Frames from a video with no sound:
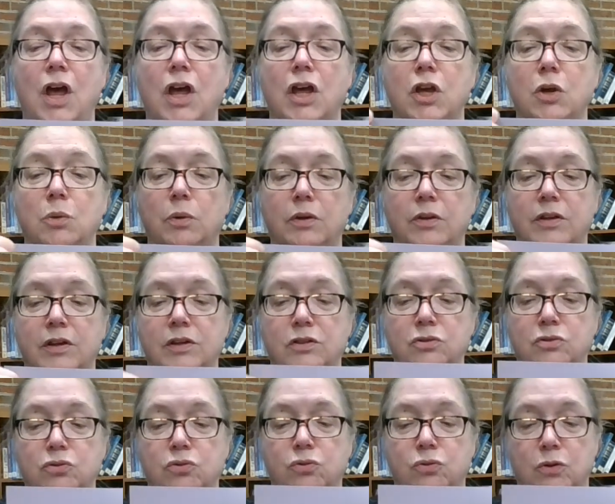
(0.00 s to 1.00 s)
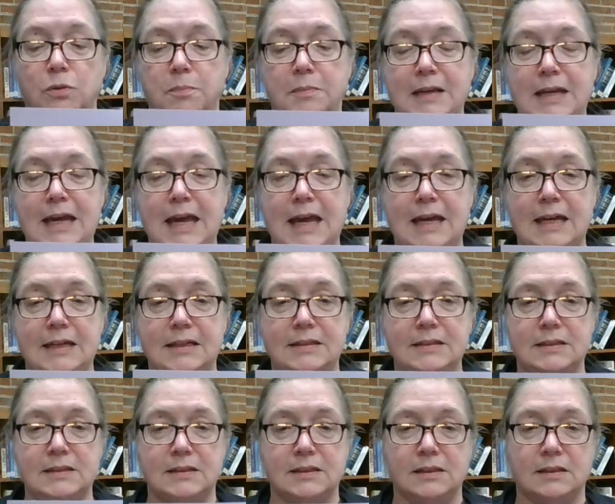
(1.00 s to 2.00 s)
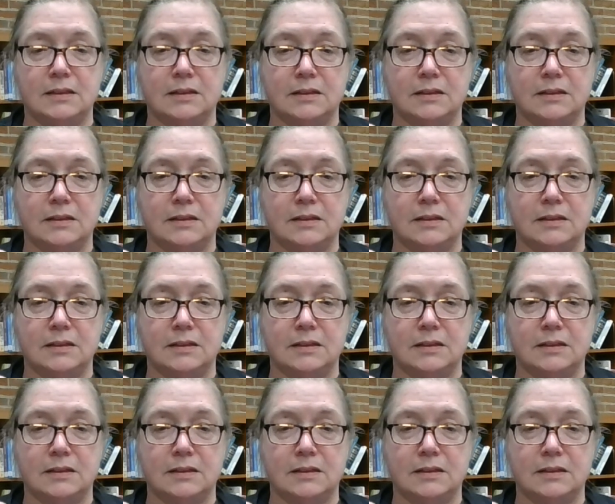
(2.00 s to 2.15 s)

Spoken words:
You will then trim the ends